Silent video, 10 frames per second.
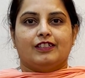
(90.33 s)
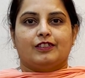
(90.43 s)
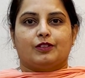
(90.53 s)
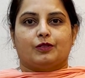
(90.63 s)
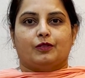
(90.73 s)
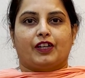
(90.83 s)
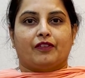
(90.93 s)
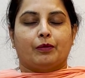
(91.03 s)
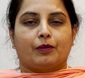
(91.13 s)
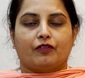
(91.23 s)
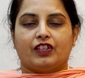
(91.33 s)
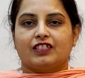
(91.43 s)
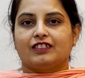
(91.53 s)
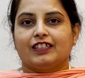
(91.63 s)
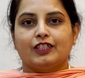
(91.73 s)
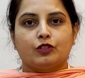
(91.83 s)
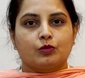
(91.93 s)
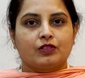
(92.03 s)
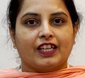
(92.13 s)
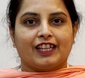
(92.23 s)
So whatever profession they
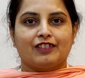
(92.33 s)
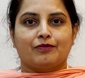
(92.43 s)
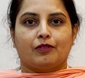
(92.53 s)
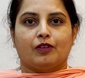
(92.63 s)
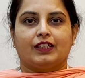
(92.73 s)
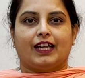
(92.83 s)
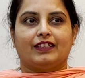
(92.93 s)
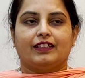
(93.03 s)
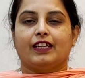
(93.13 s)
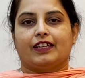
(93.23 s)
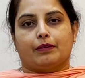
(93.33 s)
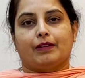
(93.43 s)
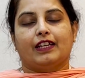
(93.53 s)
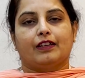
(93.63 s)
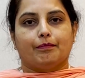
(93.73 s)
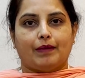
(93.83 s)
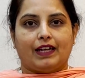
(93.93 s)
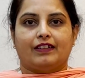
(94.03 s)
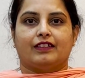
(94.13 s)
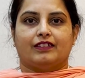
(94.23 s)
choose henceforth, I think I can make an impact